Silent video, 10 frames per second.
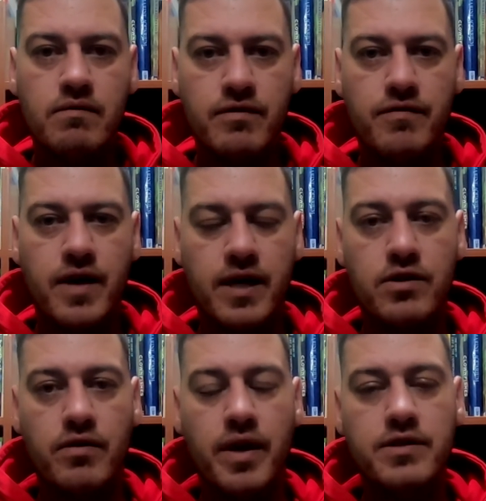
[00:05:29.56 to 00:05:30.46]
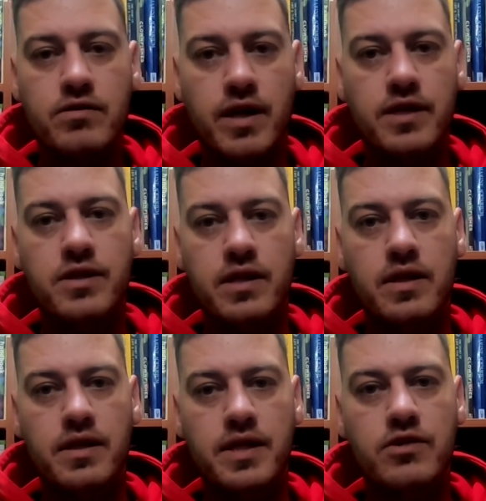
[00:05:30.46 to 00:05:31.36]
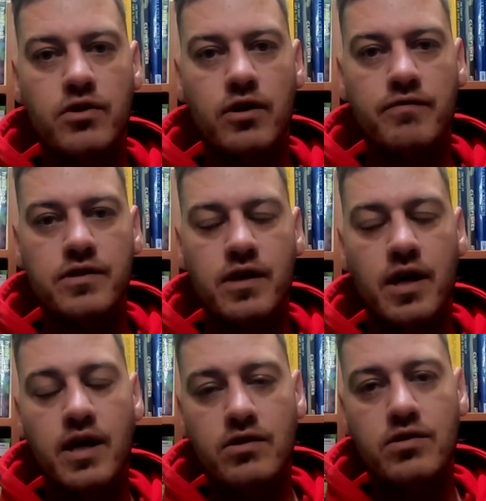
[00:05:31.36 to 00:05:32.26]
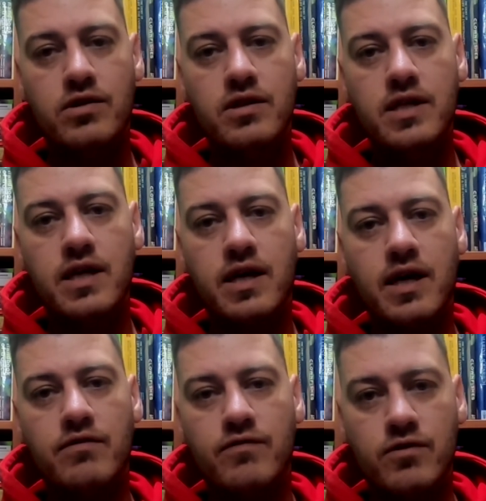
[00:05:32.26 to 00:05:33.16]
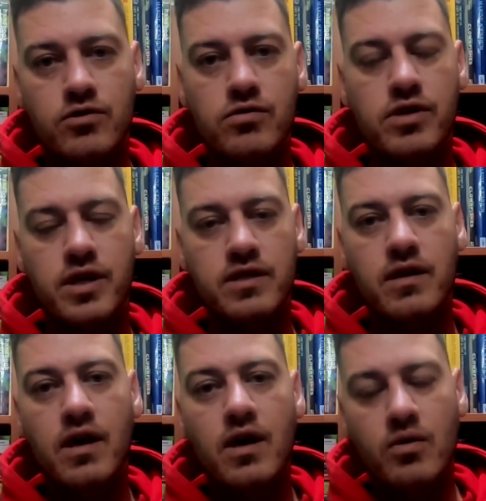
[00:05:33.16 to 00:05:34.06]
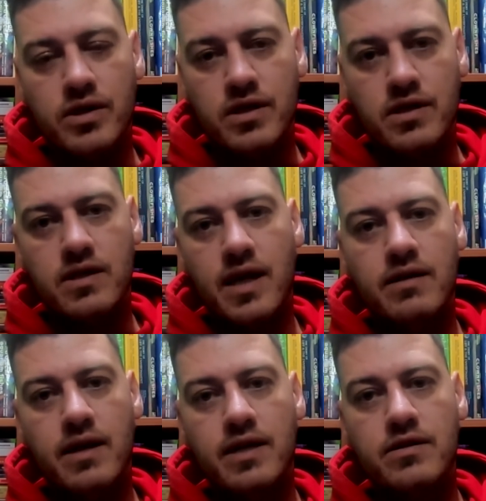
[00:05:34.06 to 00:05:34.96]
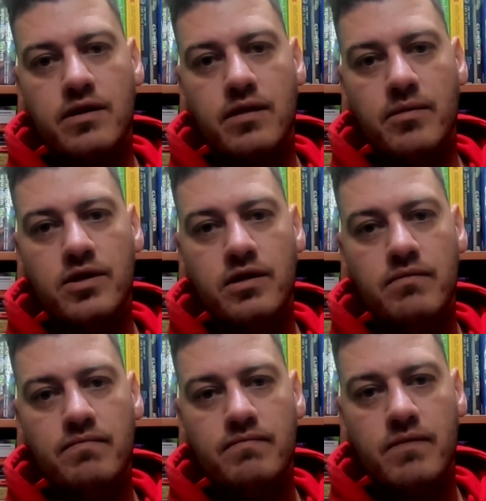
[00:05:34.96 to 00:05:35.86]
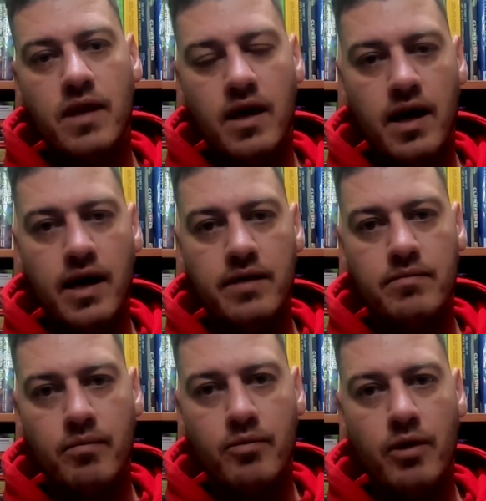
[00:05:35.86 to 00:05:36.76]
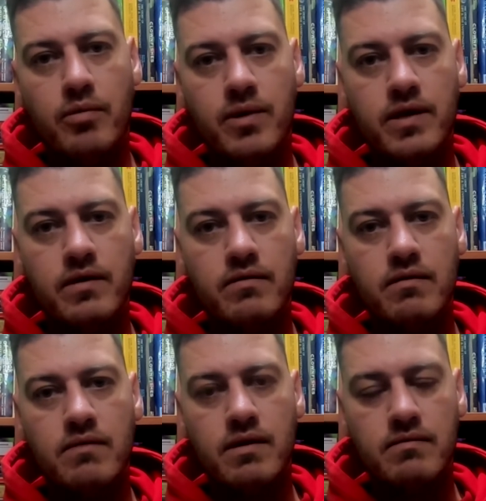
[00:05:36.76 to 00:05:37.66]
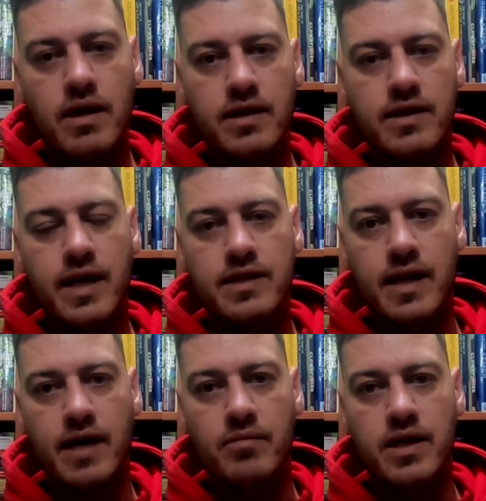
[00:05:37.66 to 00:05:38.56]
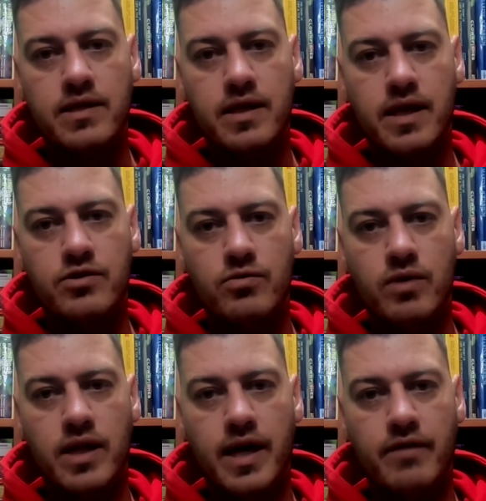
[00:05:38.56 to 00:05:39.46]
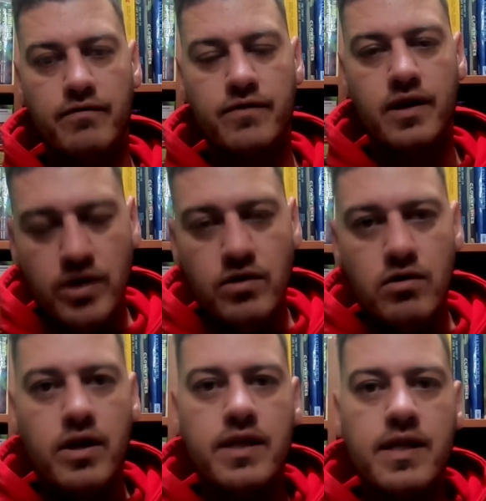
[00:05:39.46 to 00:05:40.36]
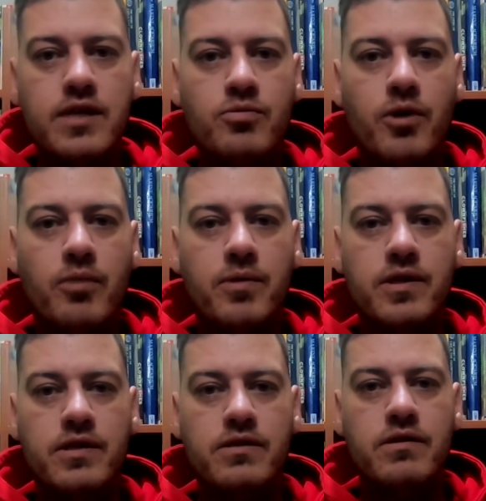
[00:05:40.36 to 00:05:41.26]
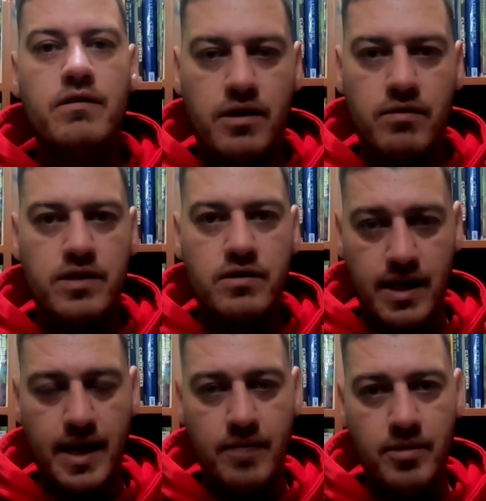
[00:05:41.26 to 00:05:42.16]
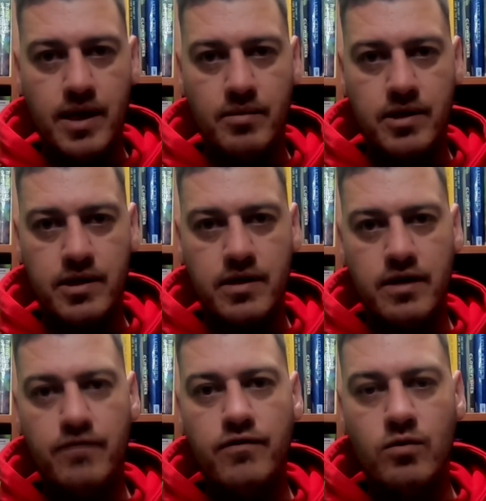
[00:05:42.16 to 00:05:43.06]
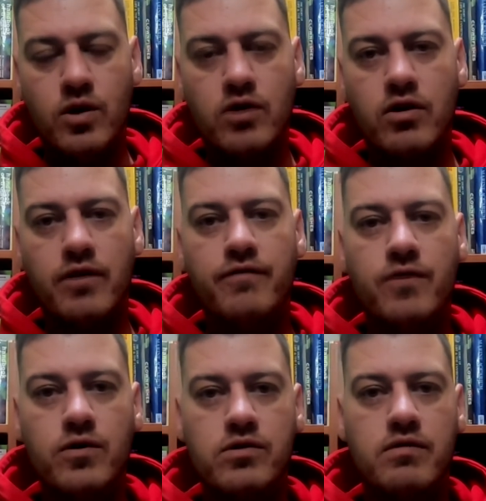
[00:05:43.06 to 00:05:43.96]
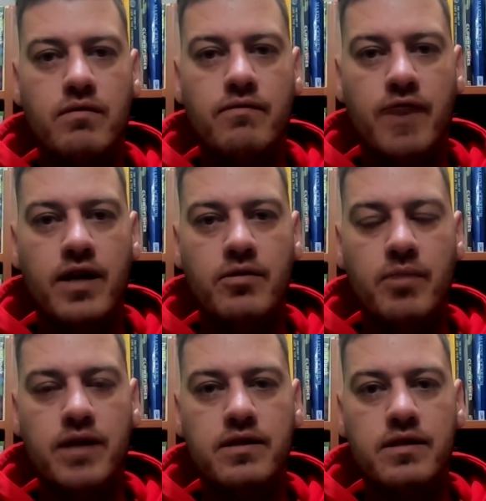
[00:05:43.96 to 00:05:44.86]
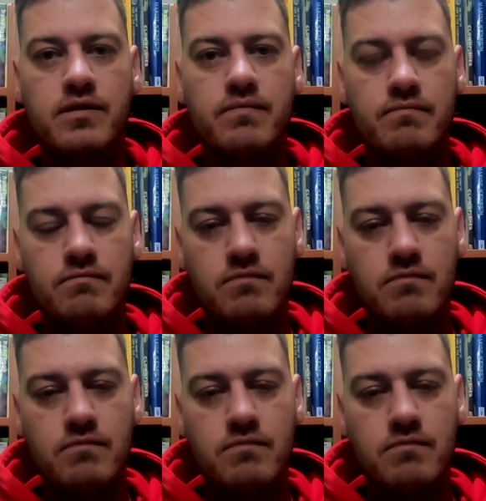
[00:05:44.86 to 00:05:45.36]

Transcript: the actual registration in the deeds office, you still need to account for two things, which is estate agent's commission and probably a tax liability that you will have. When you look at these properties, the risk can be limited if you work on a forced value basis.